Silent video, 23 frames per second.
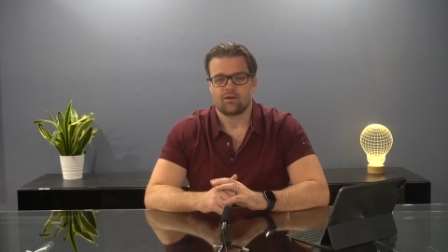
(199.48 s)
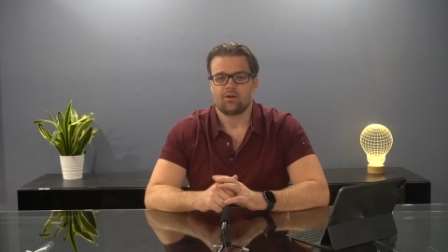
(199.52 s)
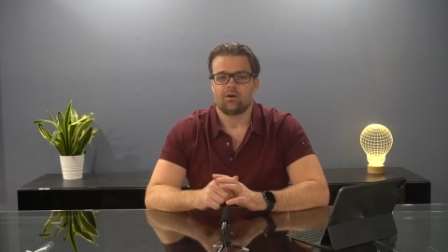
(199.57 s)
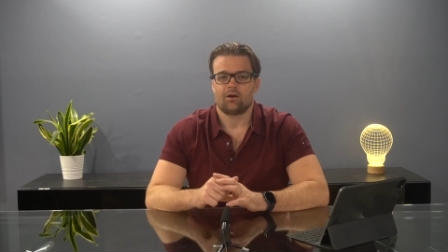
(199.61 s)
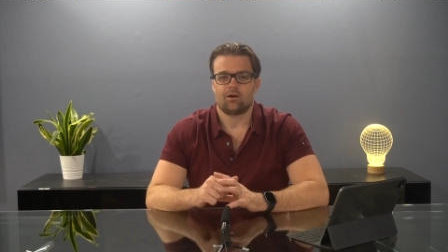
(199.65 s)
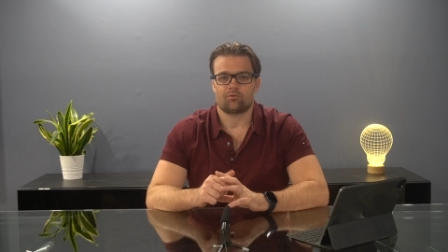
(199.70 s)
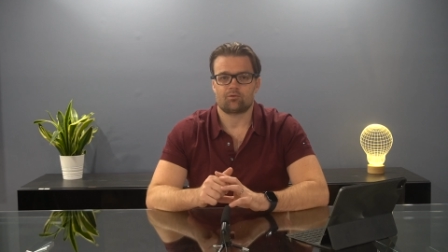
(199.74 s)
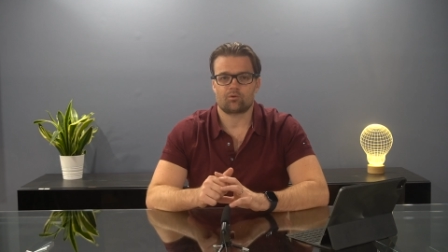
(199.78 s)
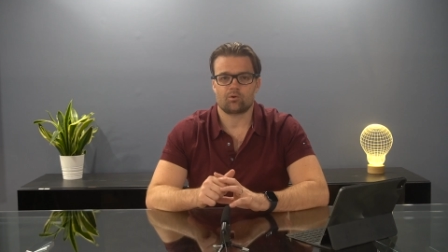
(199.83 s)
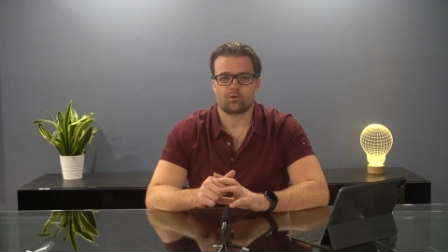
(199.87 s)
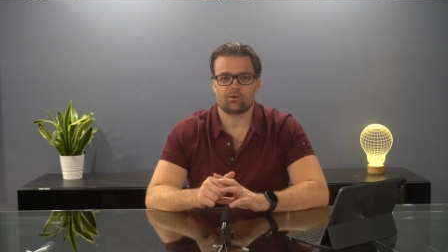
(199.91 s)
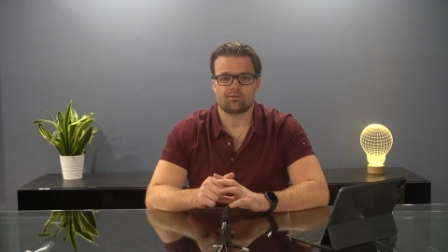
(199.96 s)

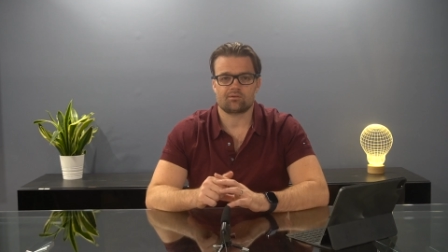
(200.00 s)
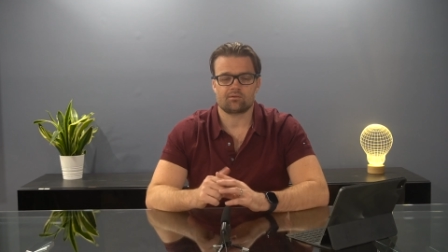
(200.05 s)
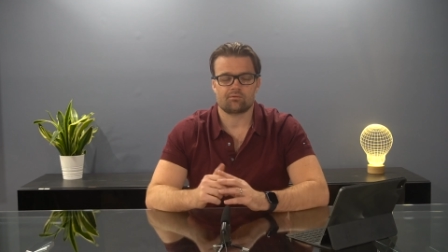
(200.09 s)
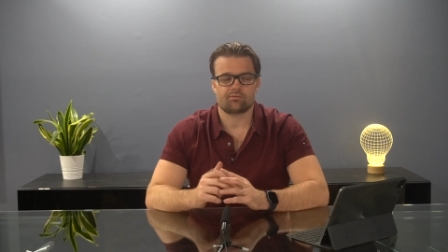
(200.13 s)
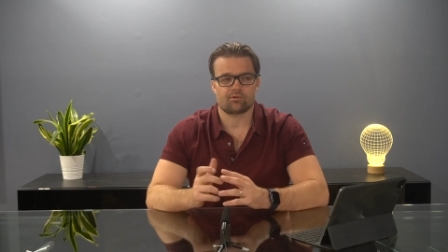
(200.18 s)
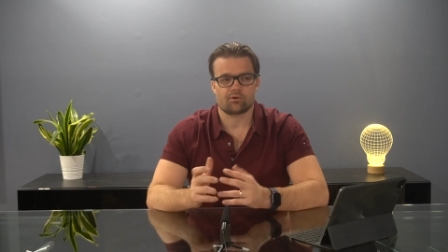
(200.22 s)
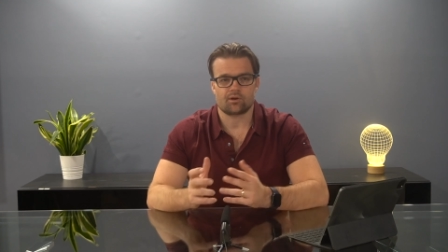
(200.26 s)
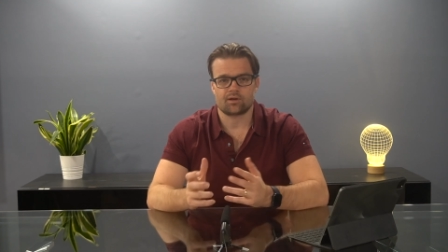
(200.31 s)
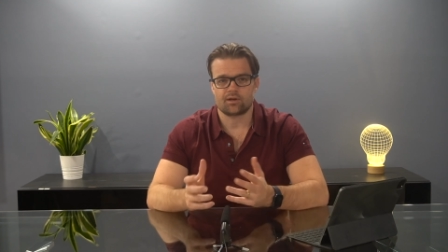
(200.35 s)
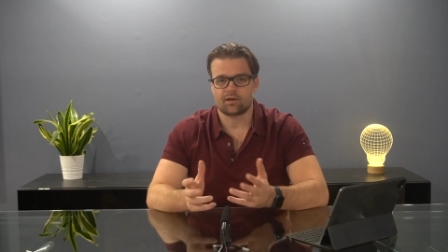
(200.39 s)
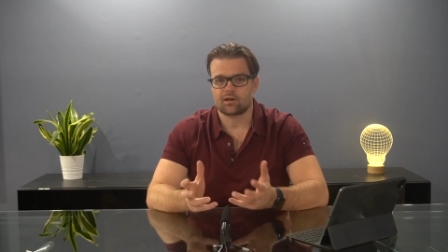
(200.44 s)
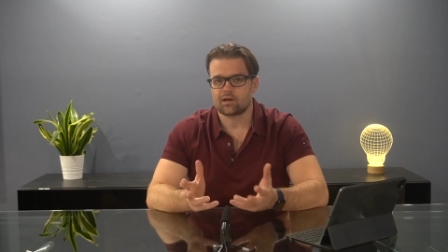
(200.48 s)
Of course, if
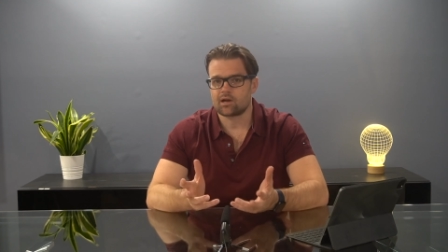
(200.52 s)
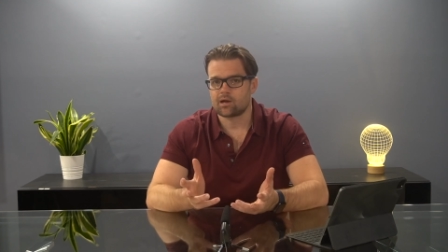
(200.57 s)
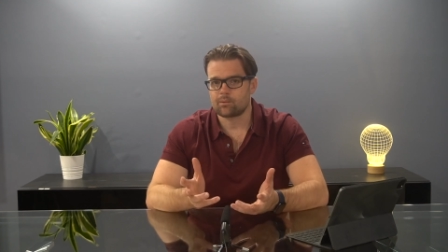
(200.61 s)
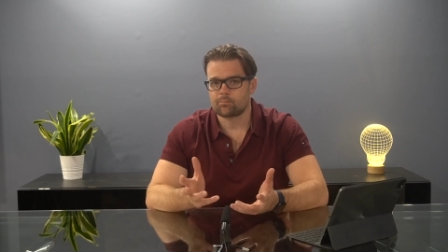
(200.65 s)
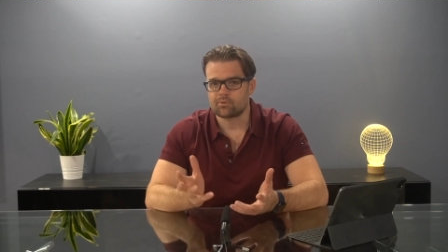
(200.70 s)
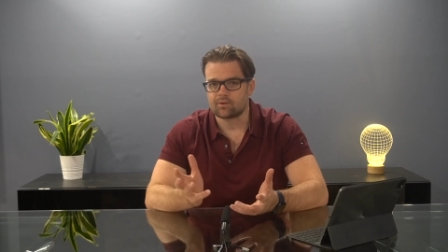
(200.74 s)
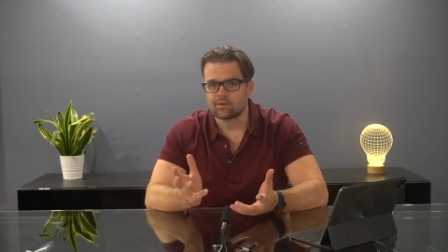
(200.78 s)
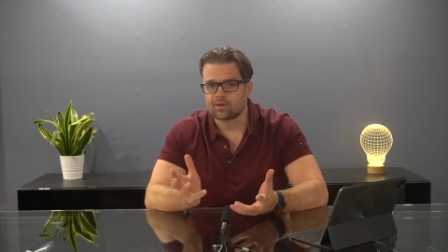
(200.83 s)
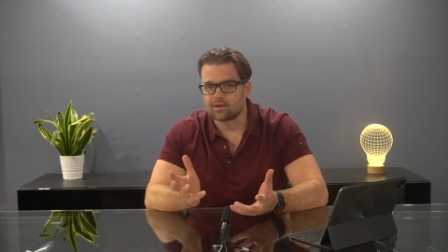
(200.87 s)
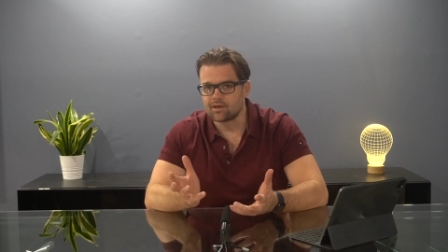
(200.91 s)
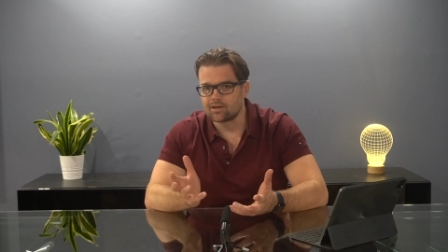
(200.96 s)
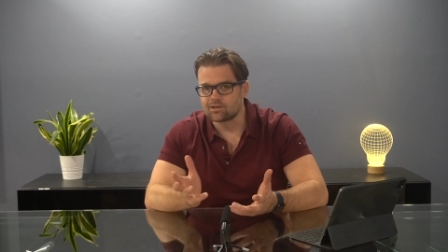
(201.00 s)
there are any
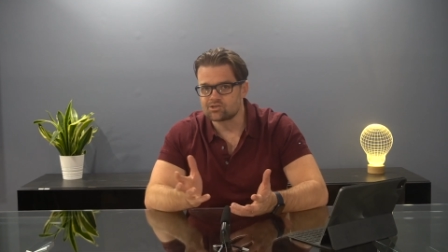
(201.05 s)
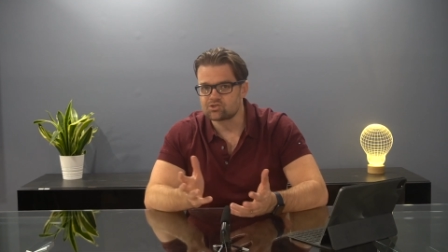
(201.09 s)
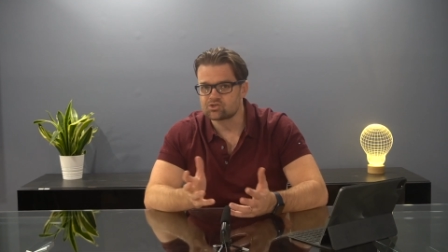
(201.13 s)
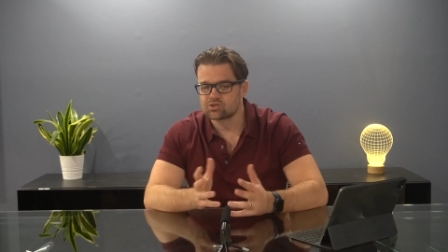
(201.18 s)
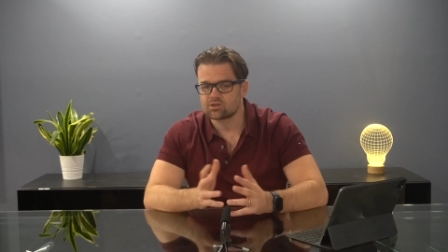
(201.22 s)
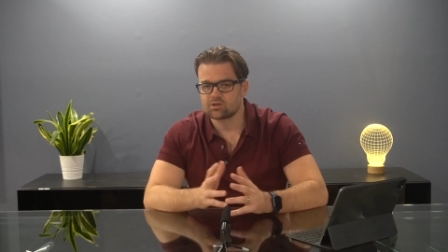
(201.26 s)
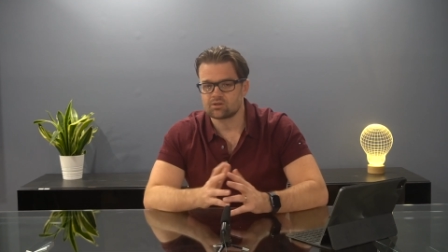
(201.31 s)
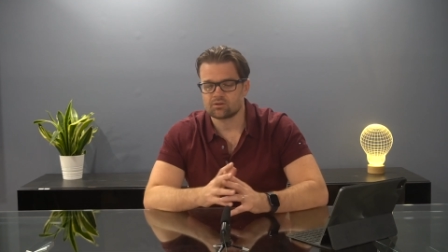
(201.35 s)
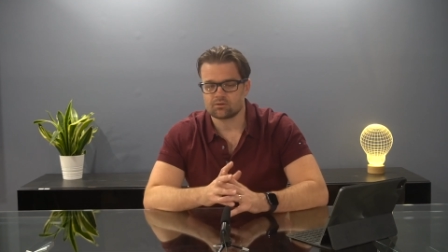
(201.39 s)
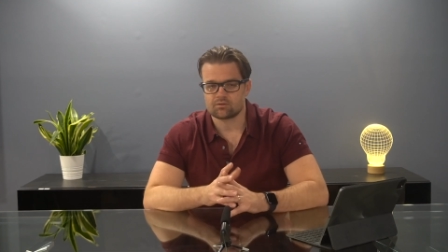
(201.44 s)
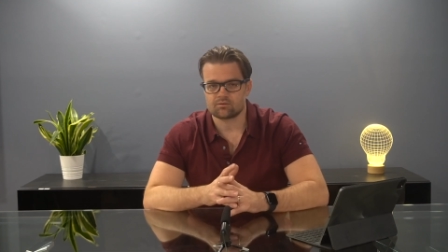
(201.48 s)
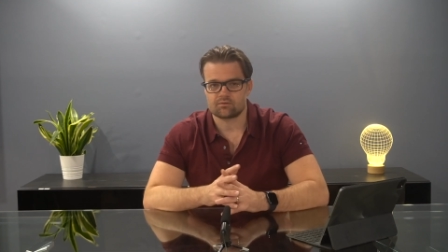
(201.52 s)

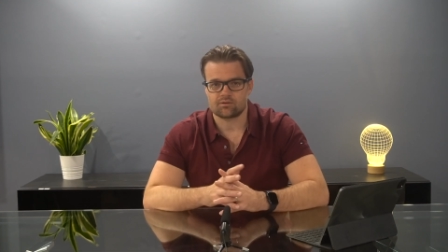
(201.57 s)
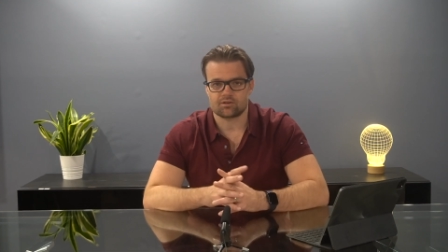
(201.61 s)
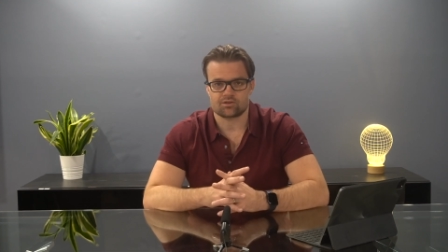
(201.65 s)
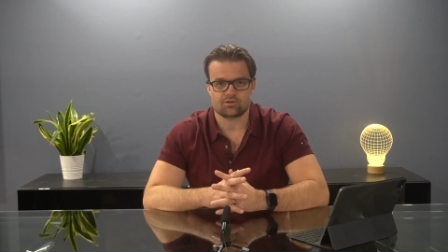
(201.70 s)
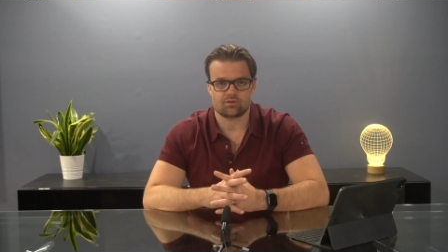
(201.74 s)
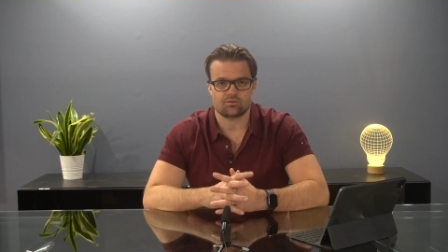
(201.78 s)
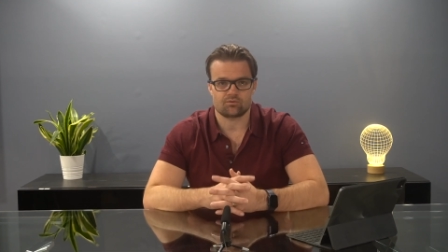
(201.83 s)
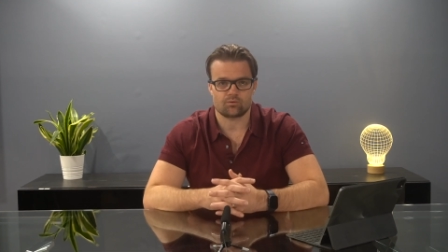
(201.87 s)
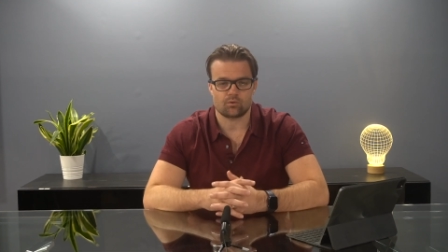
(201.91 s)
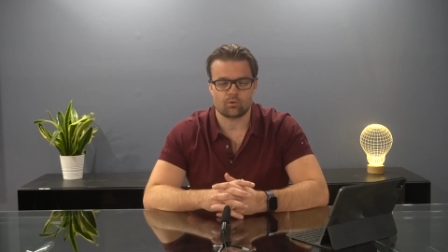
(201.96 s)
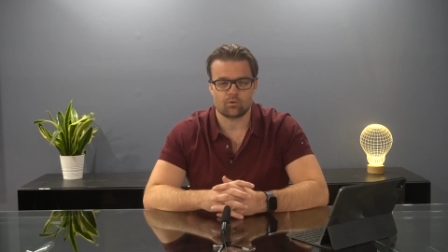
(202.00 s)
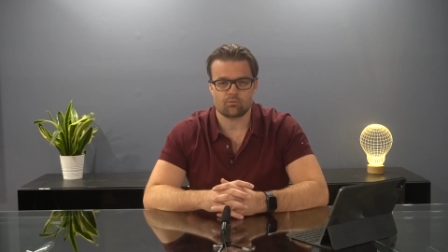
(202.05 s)
complications
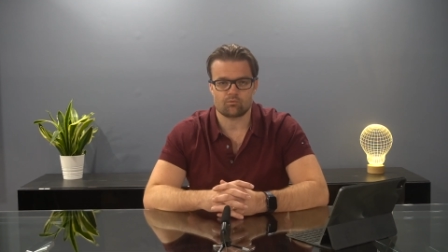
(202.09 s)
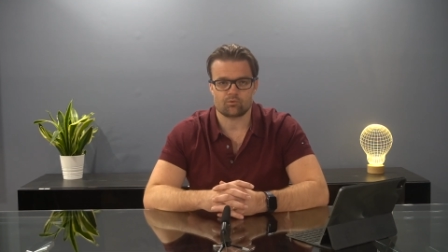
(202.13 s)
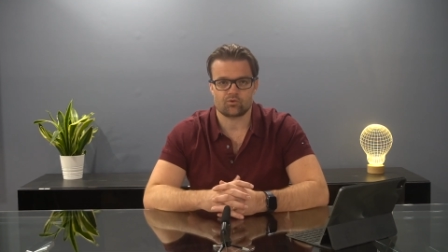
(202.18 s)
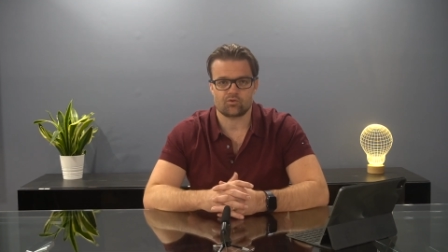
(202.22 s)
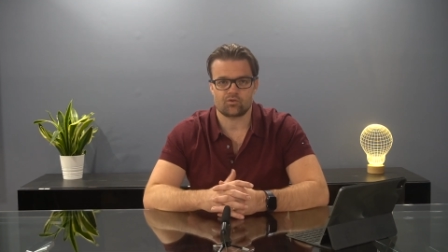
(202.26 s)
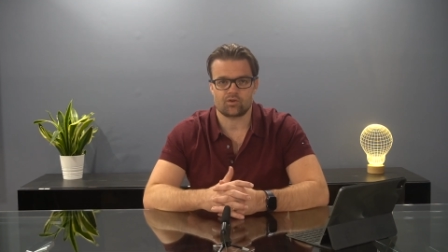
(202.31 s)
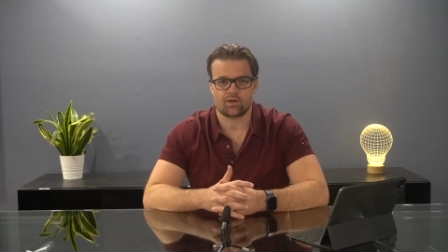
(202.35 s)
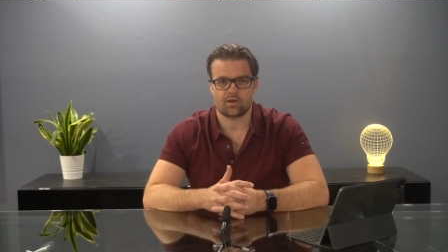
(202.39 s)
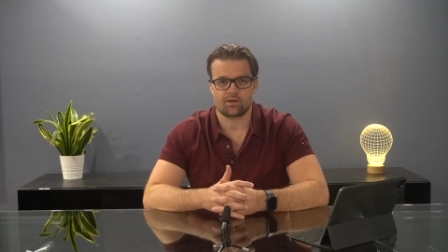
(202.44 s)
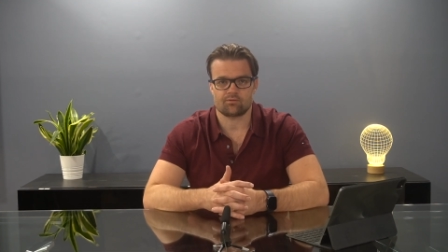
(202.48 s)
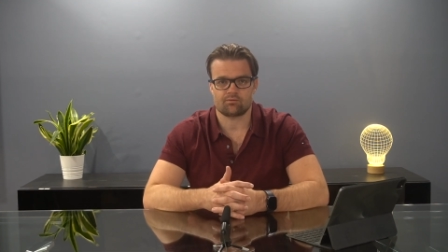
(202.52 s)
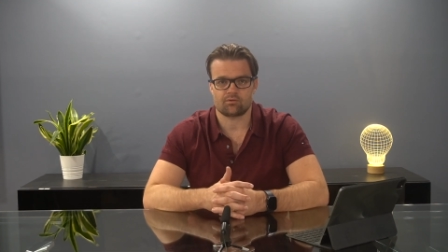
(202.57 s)
such as
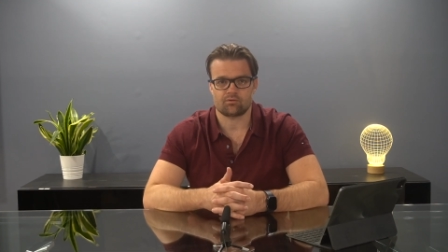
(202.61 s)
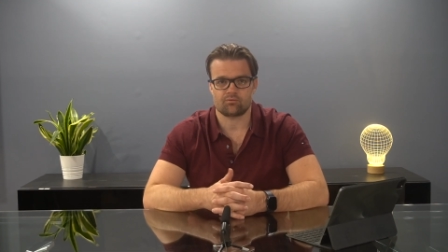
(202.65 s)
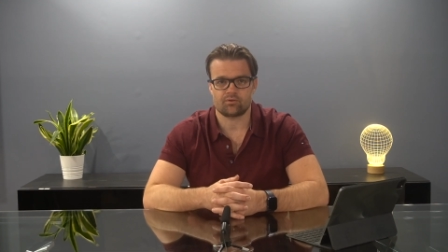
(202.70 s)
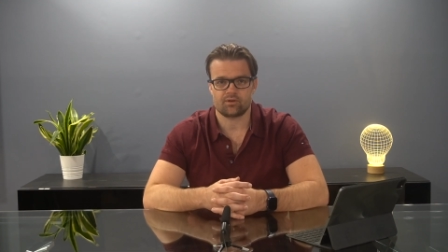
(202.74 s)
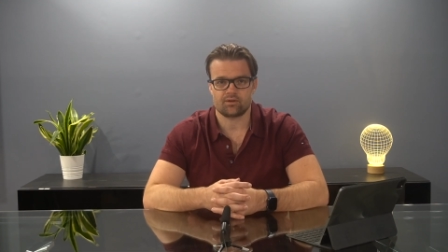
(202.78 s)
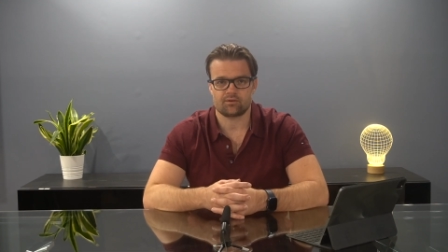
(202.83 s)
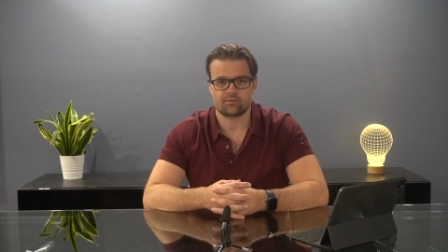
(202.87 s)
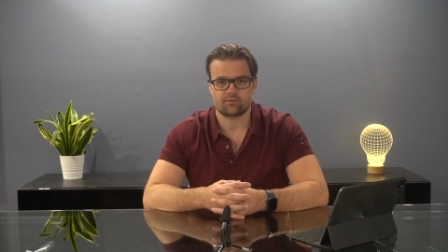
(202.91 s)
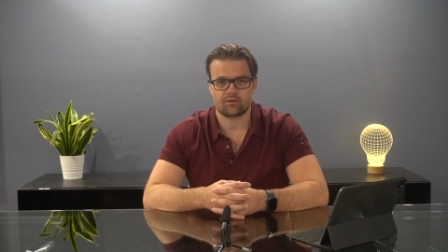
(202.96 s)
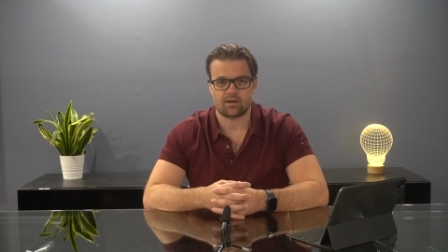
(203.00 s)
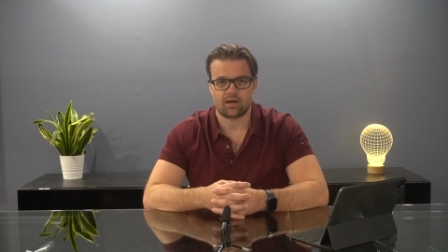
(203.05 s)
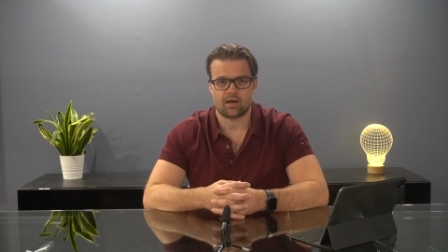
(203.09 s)
overstay of a
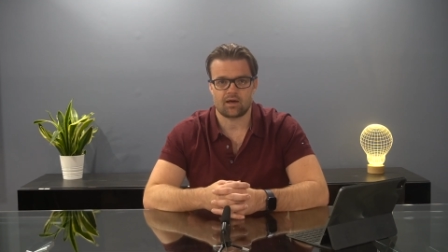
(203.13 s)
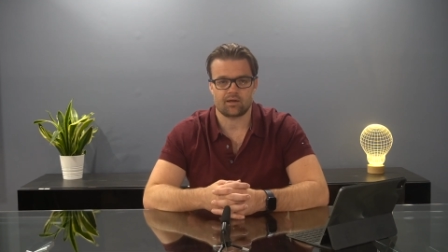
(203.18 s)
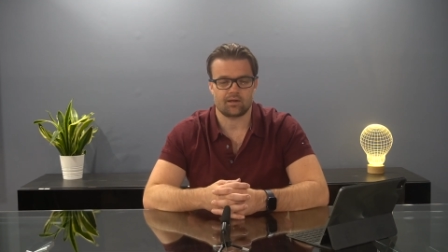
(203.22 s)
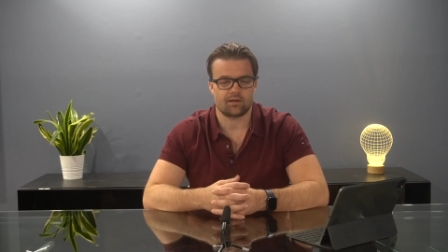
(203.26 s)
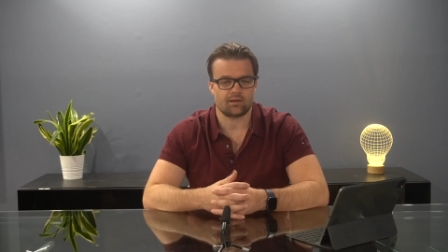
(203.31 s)
visa,